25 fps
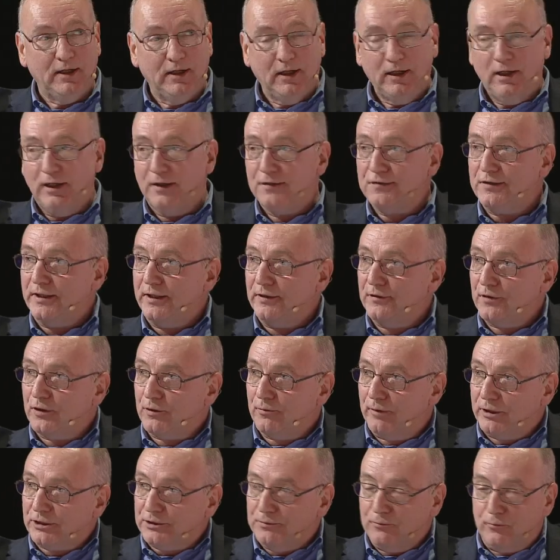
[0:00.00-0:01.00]
I think the
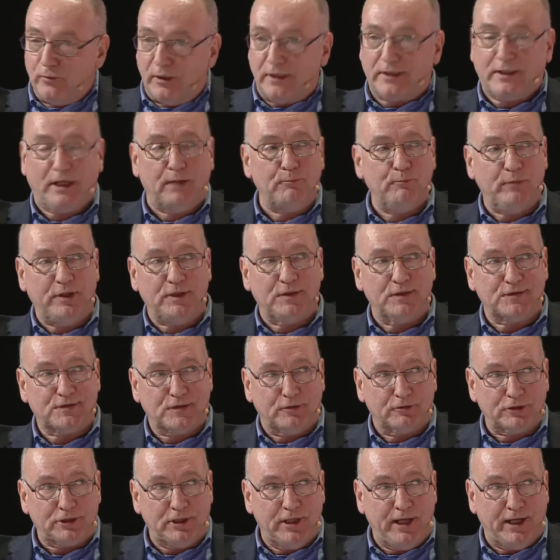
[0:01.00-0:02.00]
question, what can be the
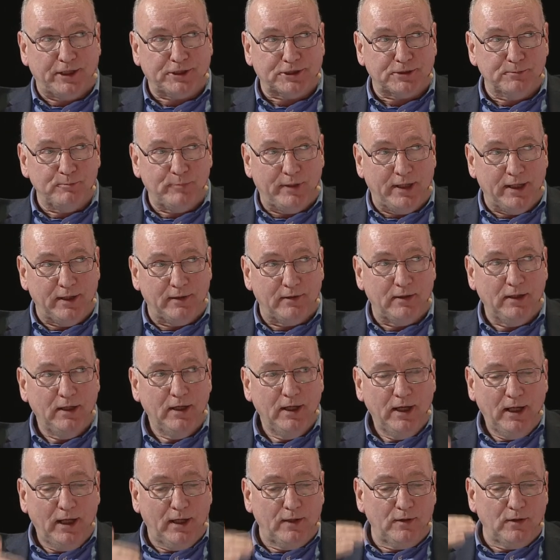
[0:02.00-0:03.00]
social action plan
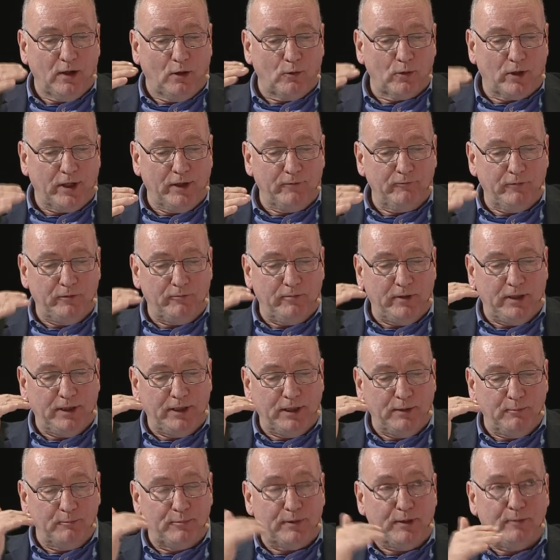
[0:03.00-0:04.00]
and how can we really
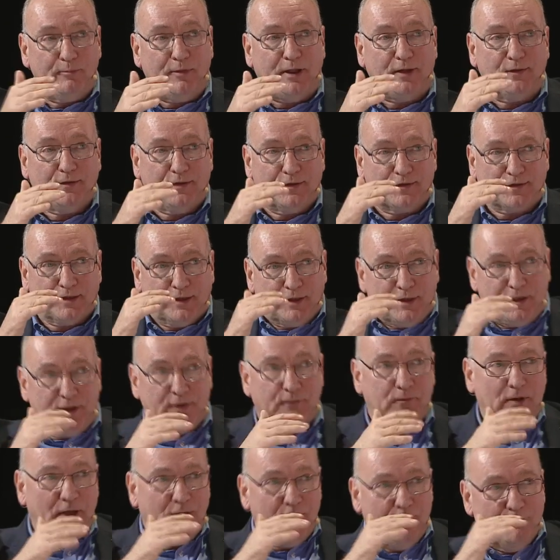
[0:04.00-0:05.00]
implement this idea
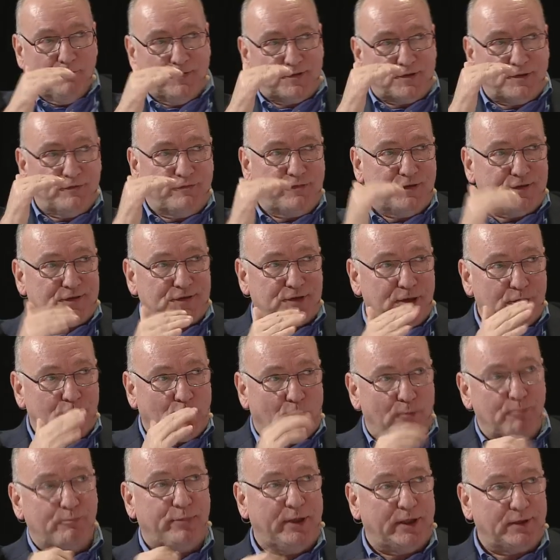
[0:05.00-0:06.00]
with the fiscal
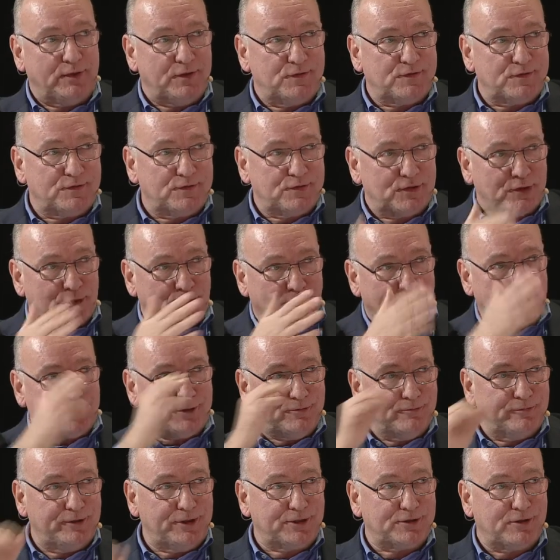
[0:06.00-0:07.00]
compact? This is a
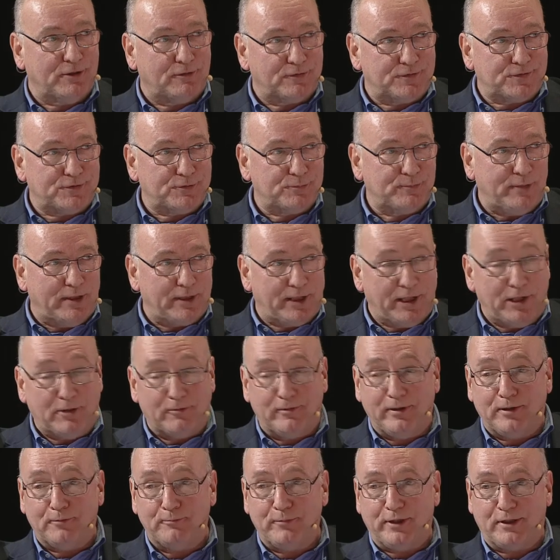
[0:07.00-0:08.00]
question which goes to
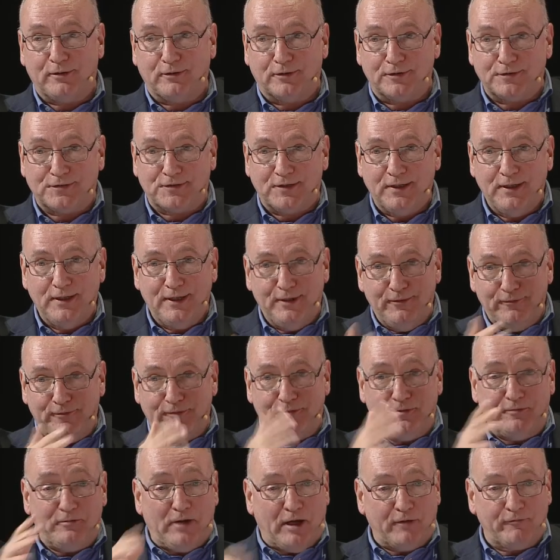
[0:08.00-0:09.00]
Bulgaria, because
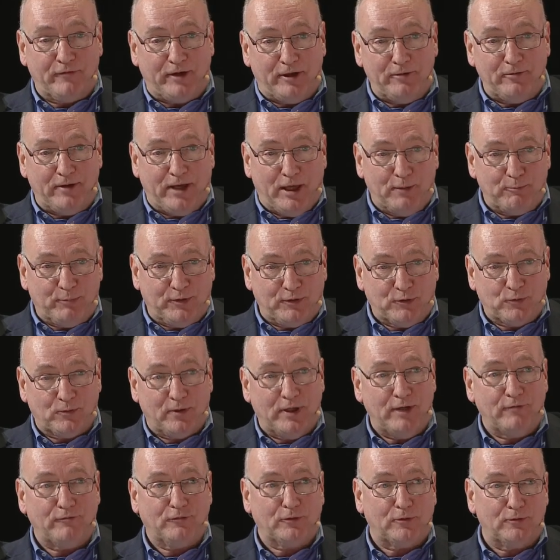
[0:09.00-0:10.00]
we are very happy to
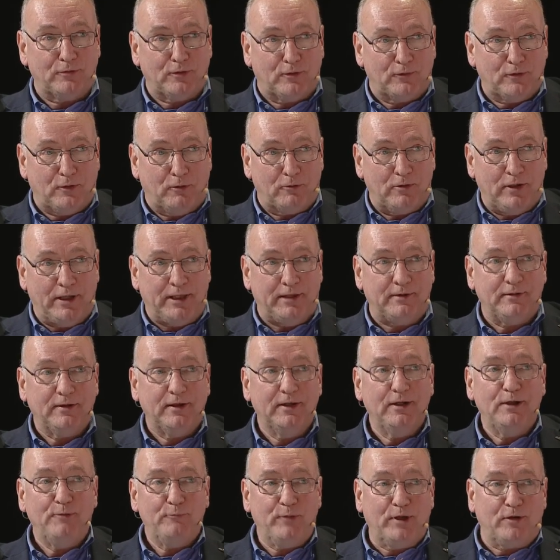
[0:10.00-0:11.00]
have you, not only
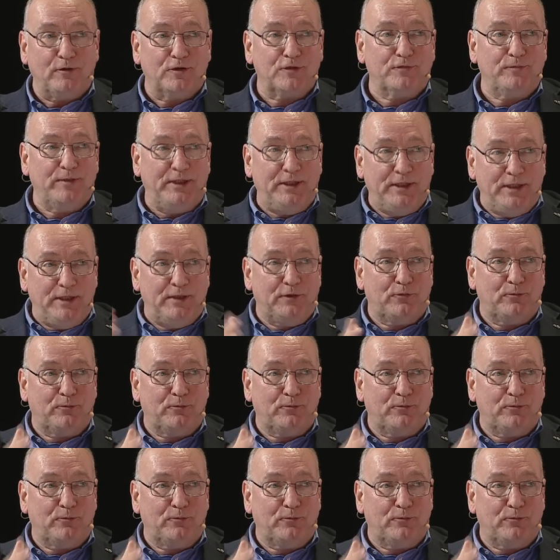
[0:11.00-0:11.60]
because we need